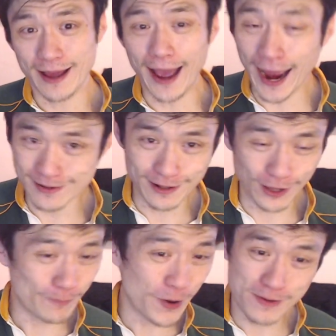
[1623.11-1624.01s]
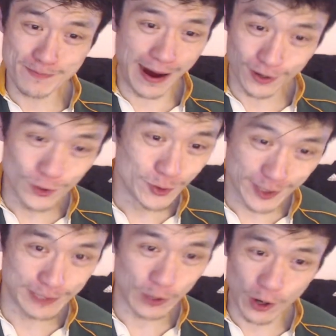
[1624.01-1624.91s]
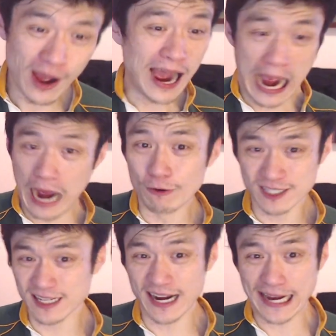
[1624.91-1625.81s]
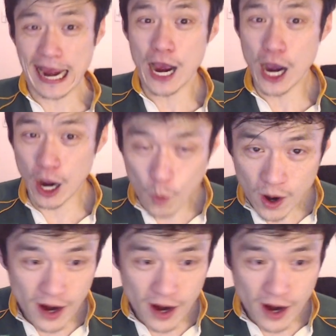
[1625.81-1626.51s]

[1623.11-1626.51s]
And Beauden Barrett loses the ball. I was like, ow!